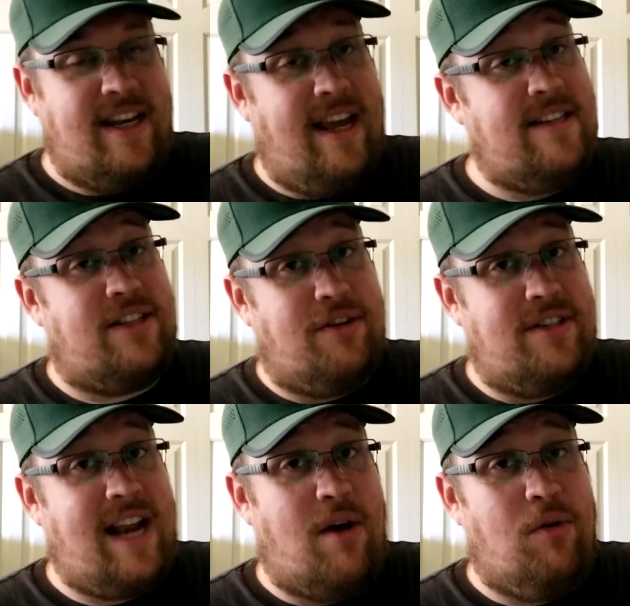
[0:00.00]
and yes, there
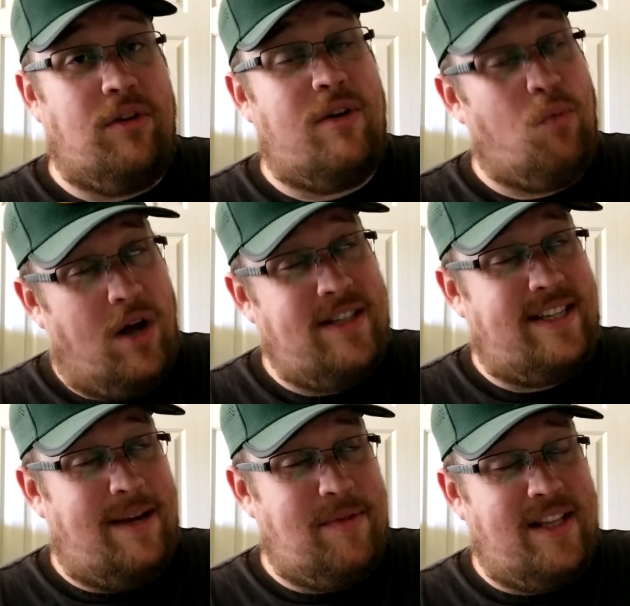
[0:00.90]
is now only one
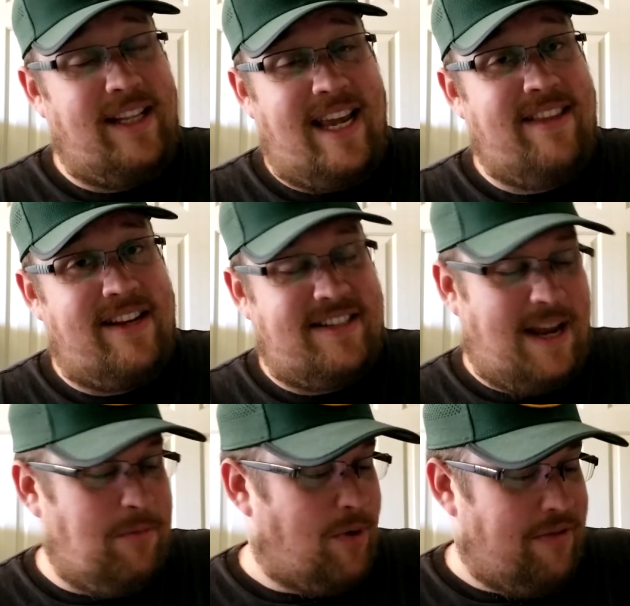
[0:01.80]
team in the league that is
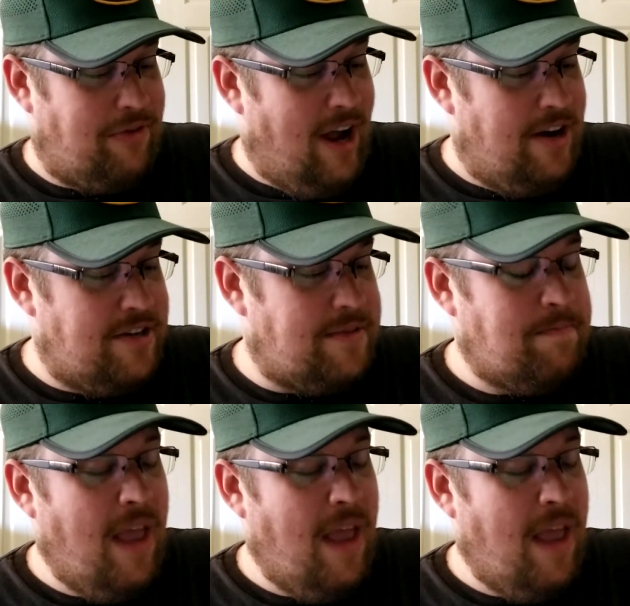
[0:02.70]
named Roughriders.